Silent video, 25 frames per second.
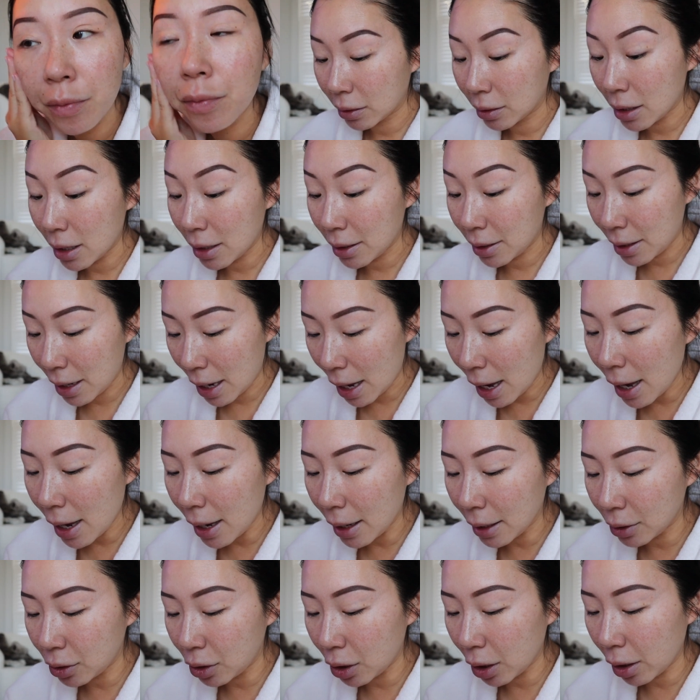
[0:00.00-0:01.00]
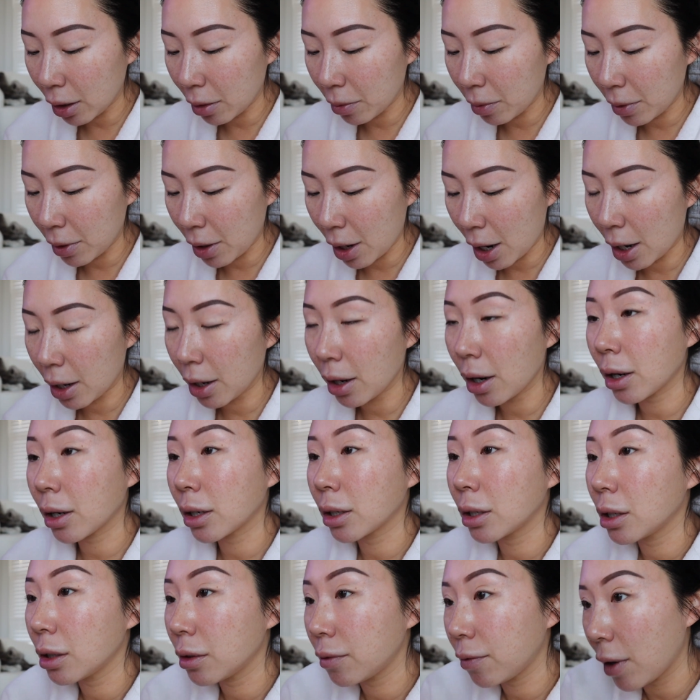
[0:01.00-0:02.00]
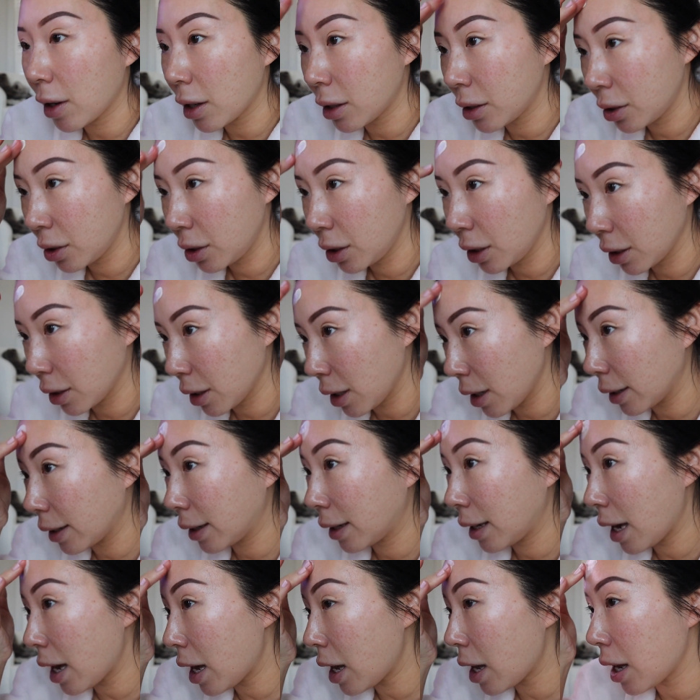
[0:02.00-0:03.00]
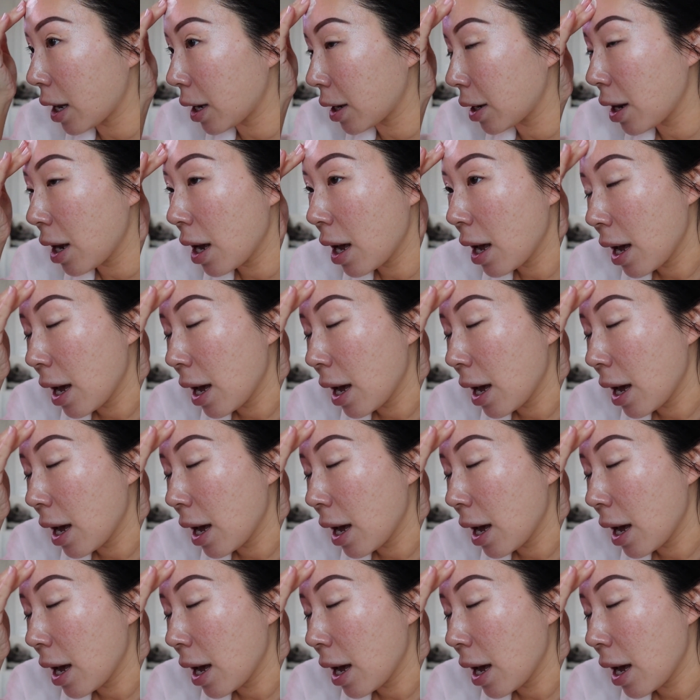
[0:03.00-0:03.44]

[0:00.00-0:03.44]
Today, Jacob and I are gonna volunteer again